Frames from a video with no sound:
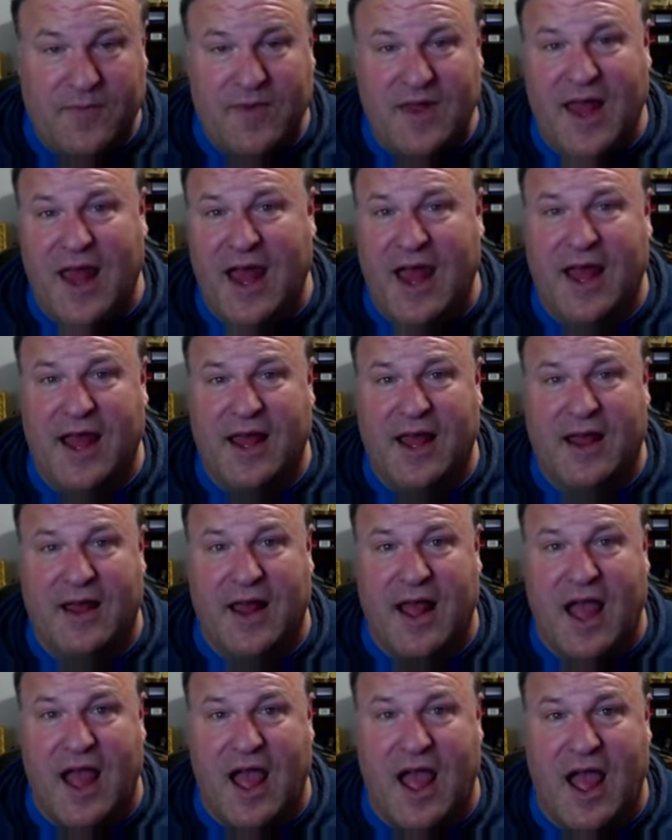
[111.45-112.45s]
uh,
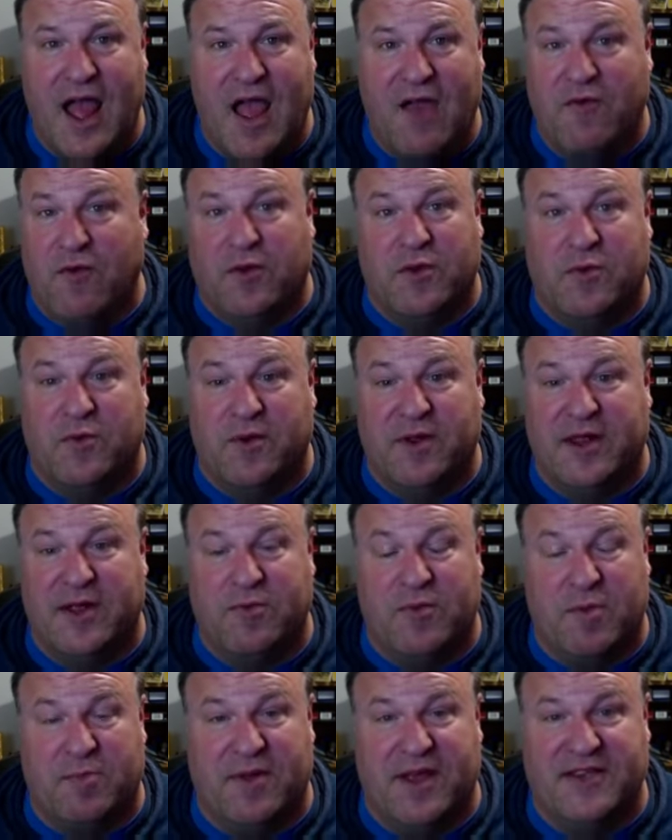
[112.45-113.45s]
I've only really
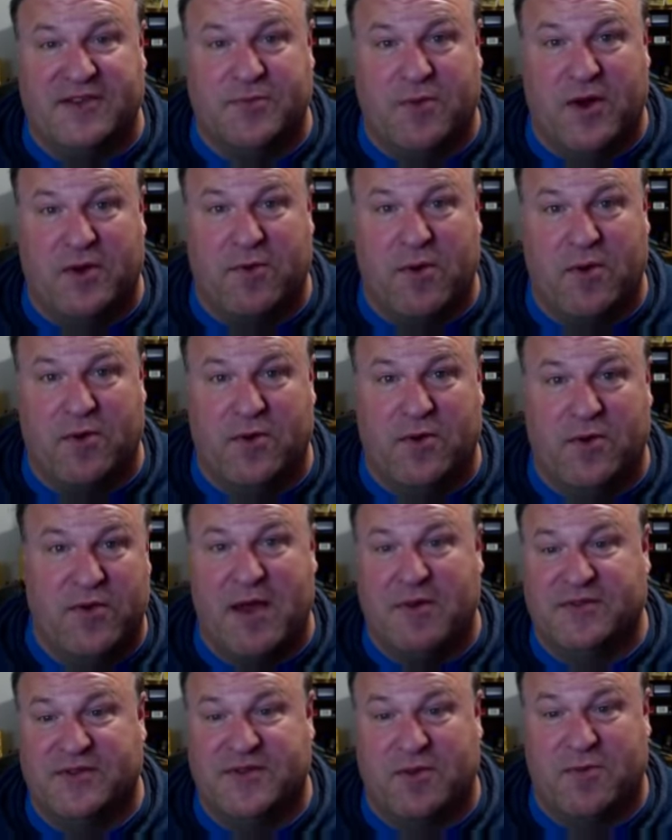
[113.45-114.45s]
replaced one Roku, and
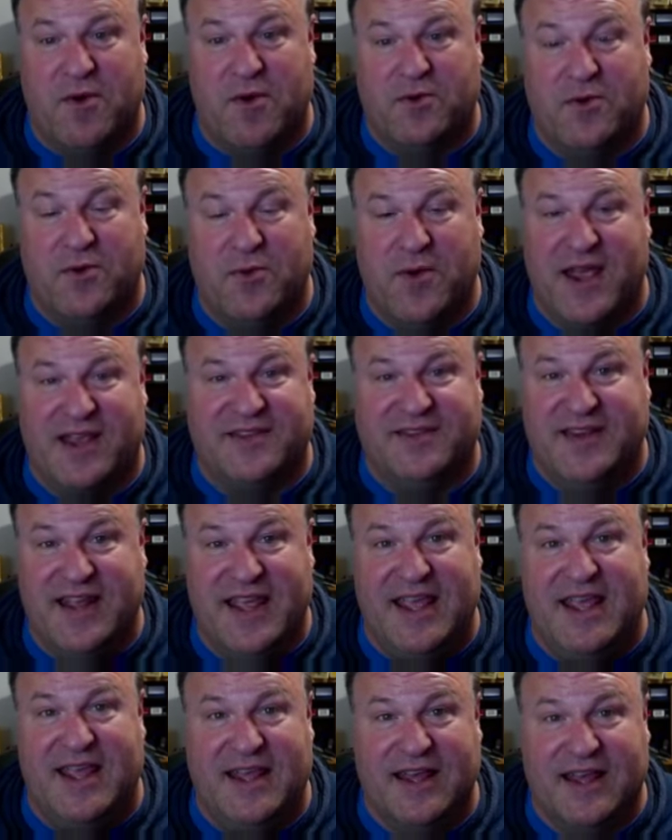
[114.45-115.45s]
that was the Roku
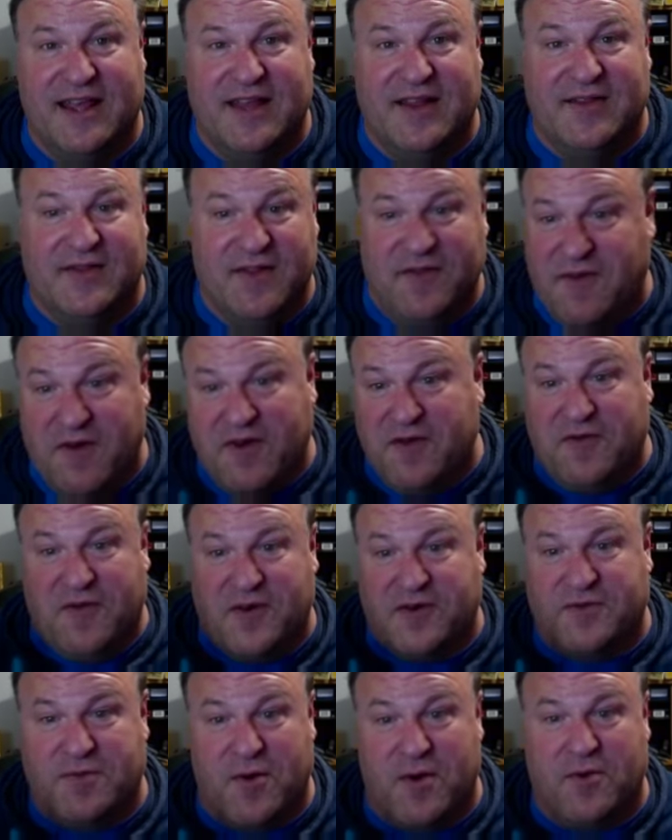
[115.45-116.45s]
XD, the very
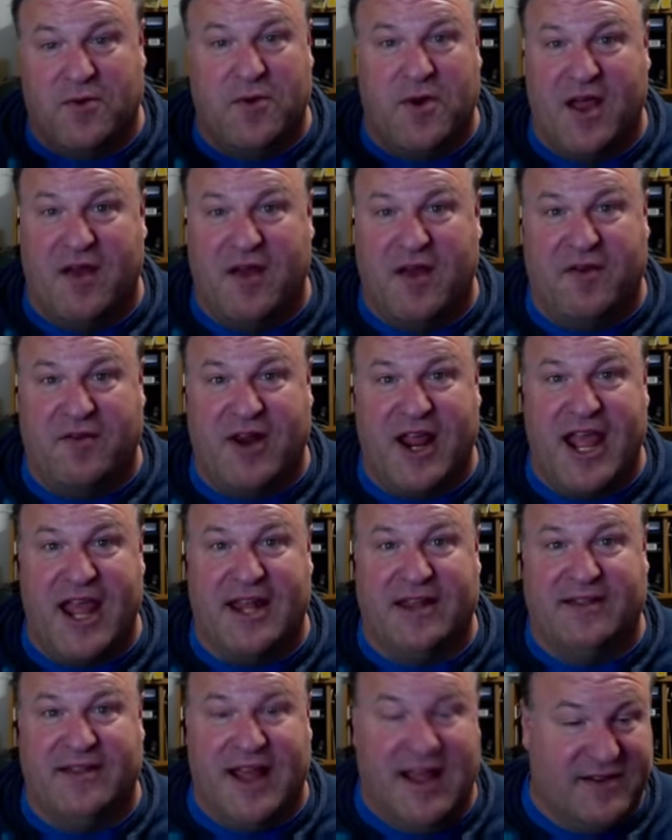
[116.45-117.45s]
first Roku I ever
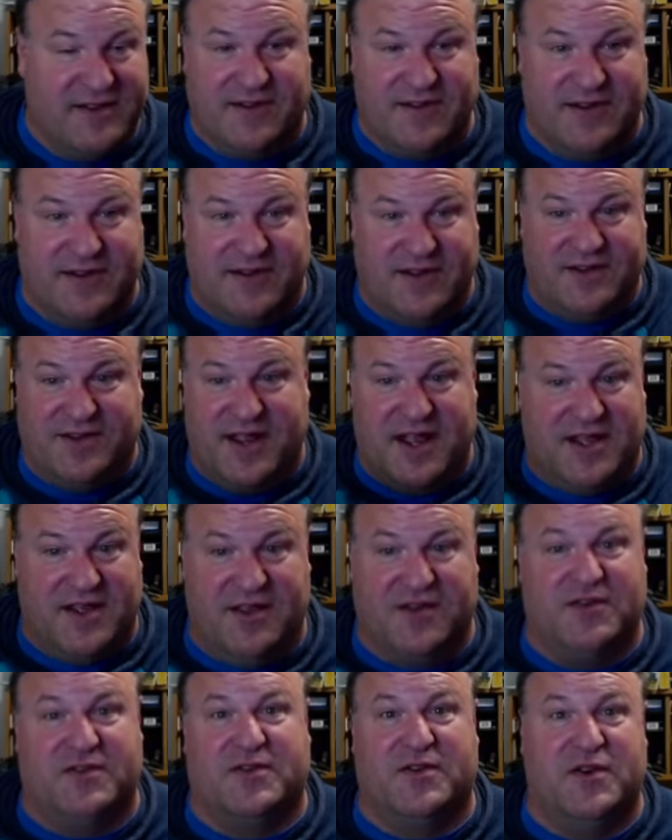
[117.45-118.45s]
had. That's just it
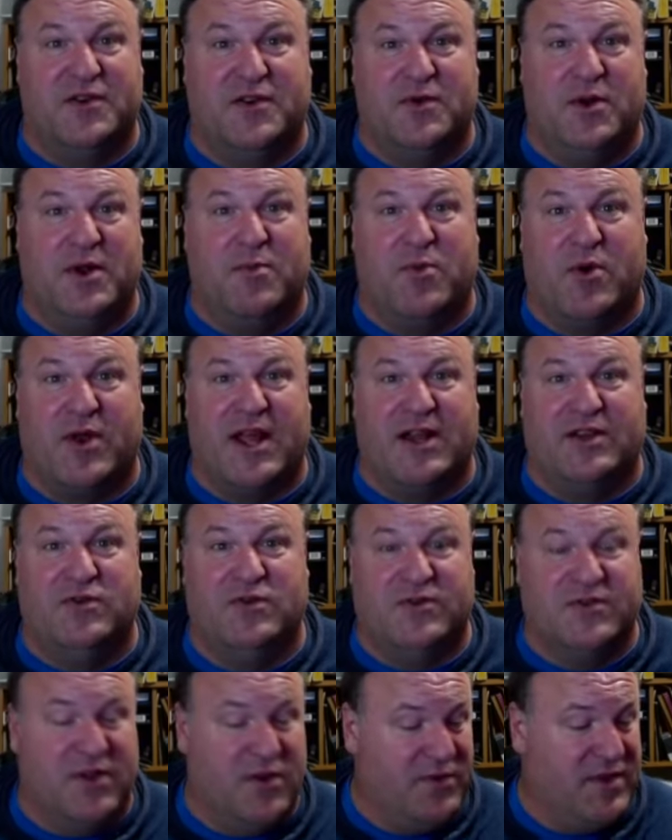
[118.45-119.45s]
just couldn't do any more, got
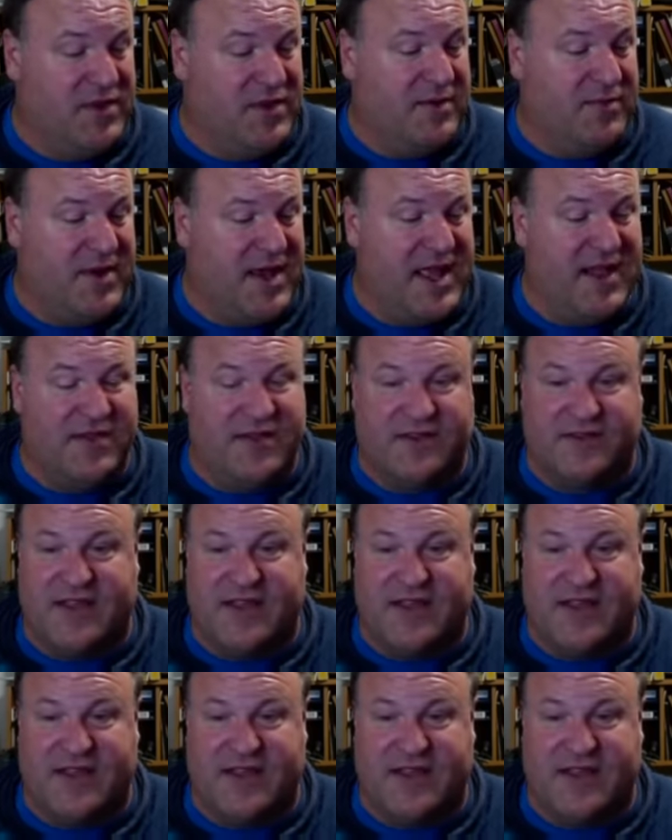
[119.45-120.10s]
too slow. Then we had this